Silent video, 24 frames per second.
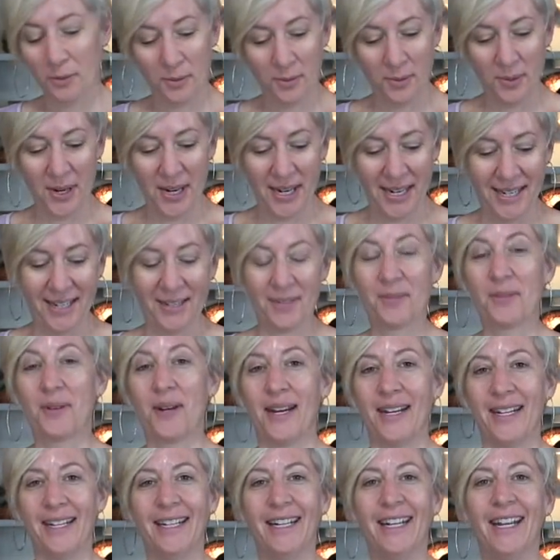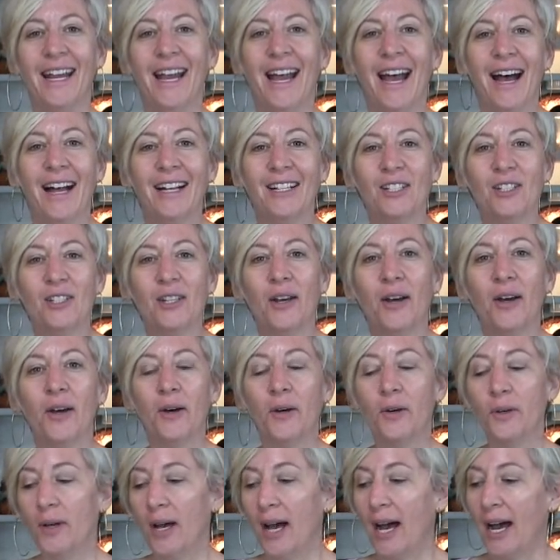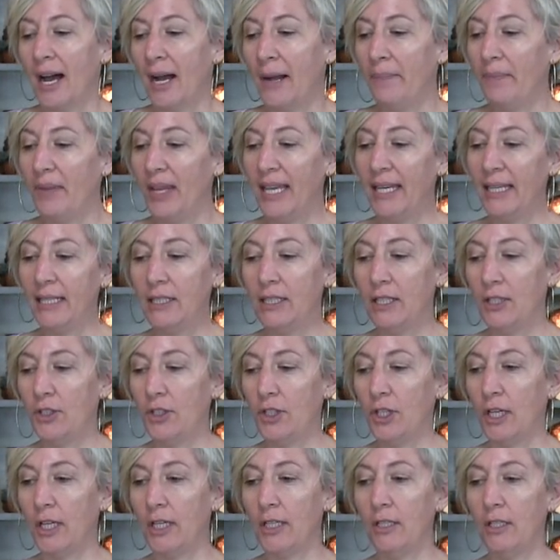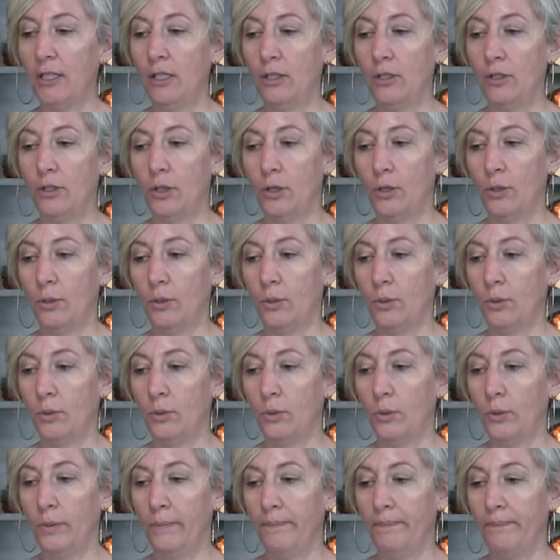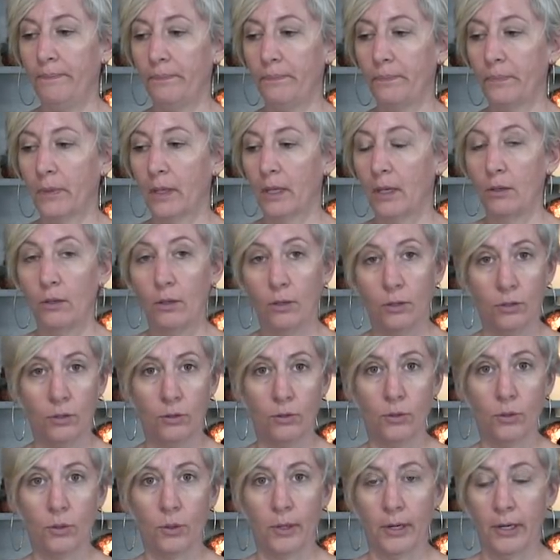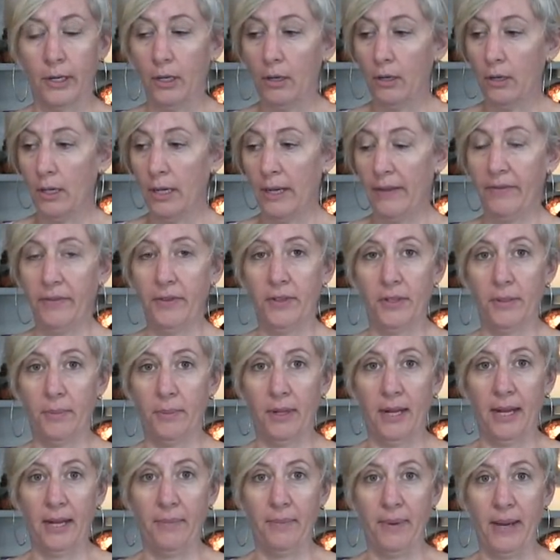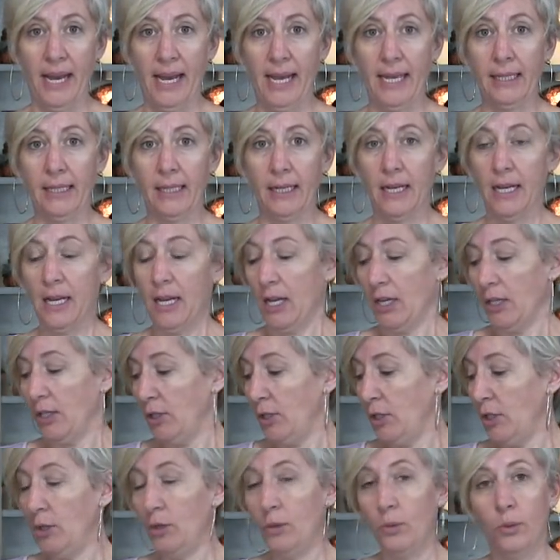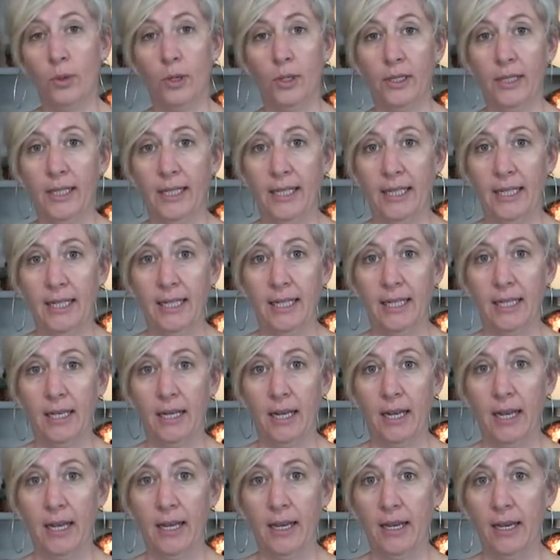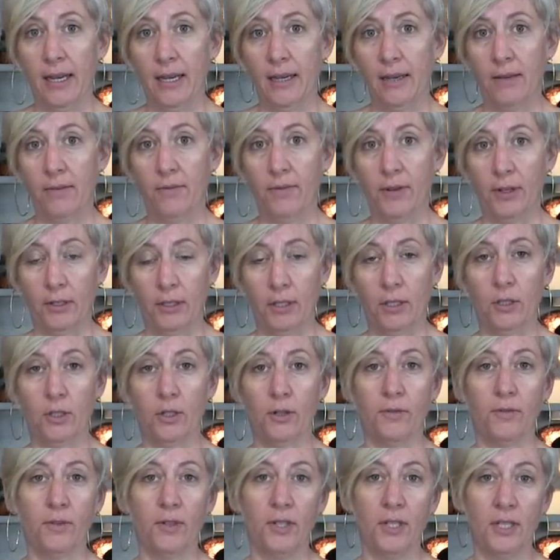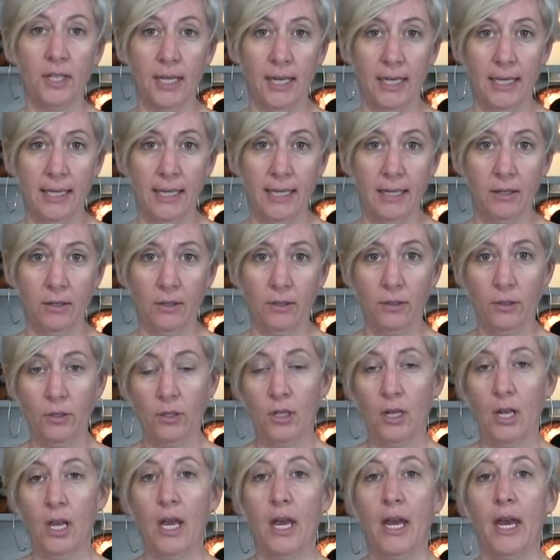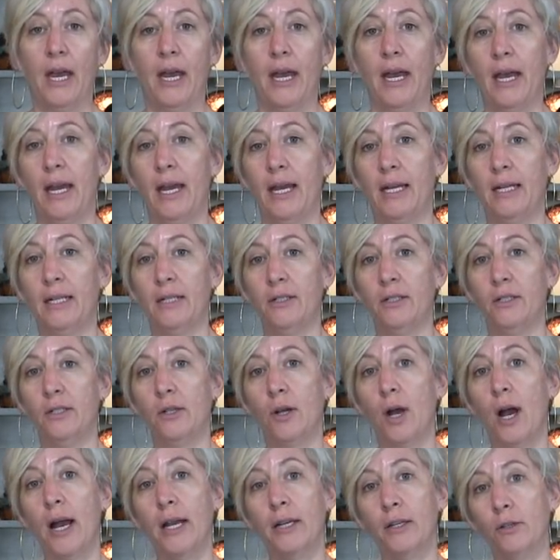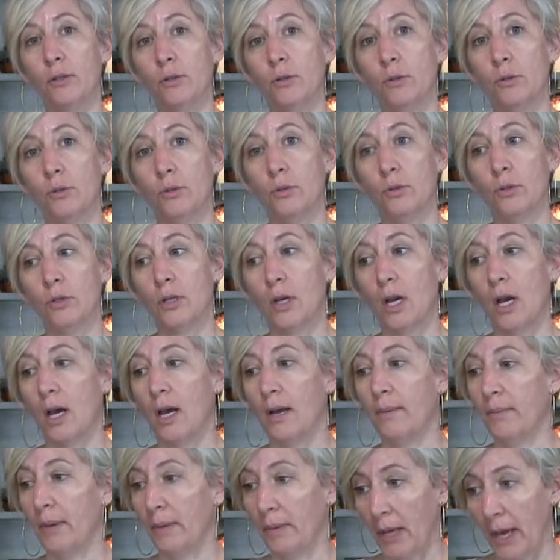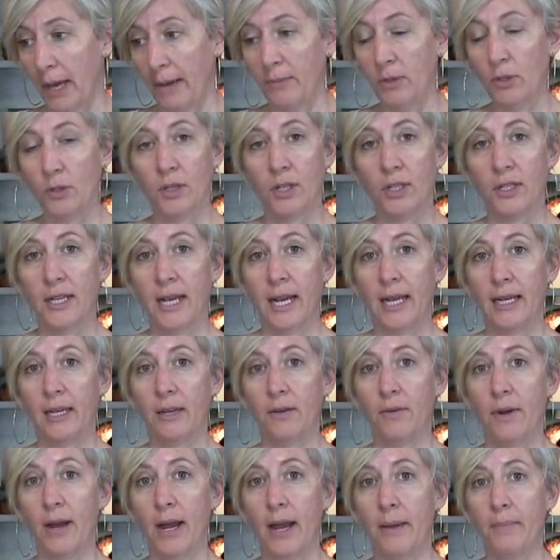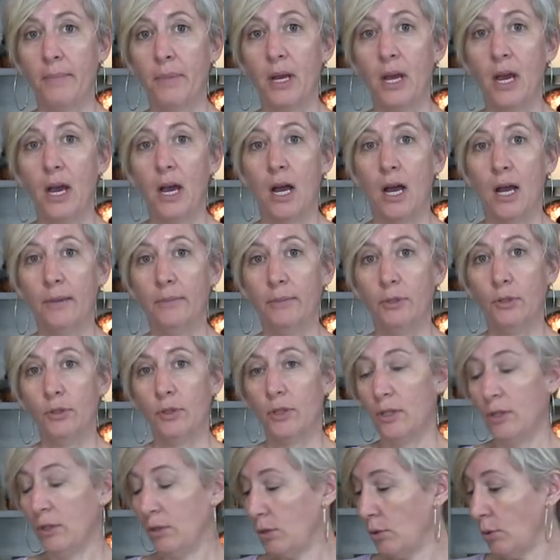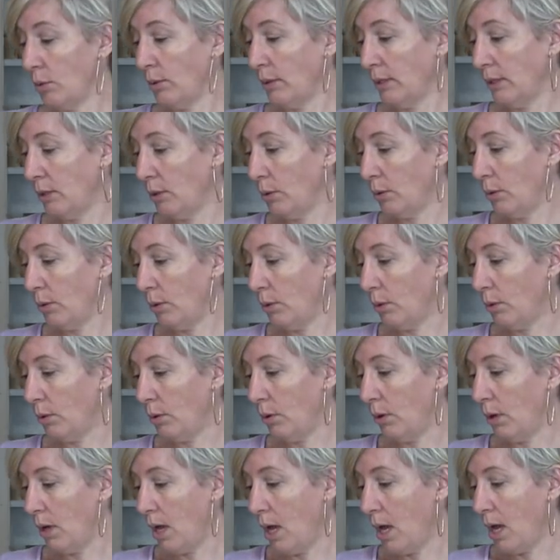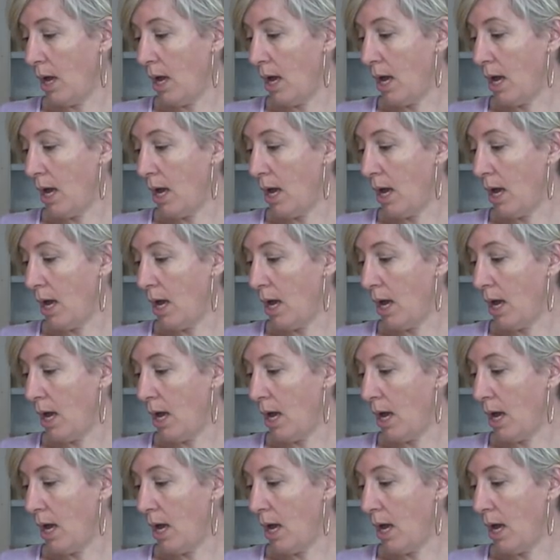people. Right, right. So um, in addition to the tutorial and the supply pack, you will need a felting surface and needles, and I use, um, I mean, I'm using tacky wrap, I'm using the Zoe tool,